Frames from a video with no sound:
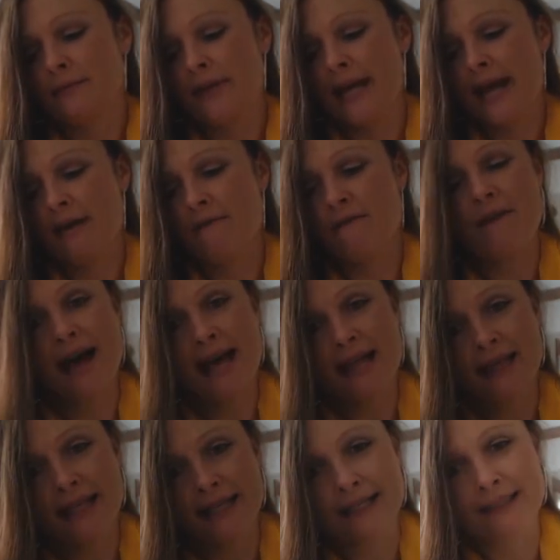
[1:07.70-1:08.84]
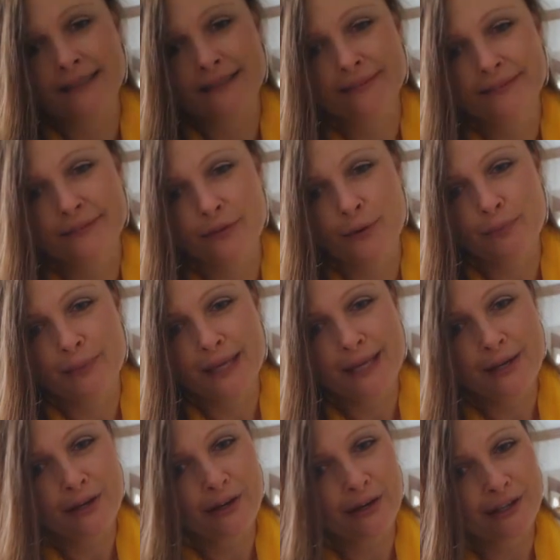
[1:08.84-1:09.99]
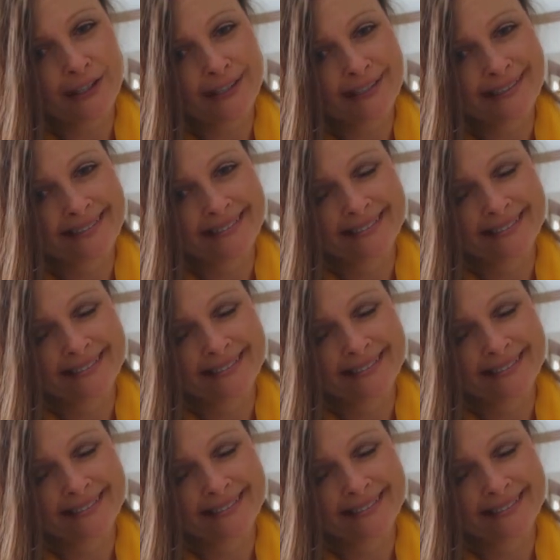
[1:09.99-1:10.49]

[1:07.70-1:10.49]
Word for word: we have Violet, repeat card.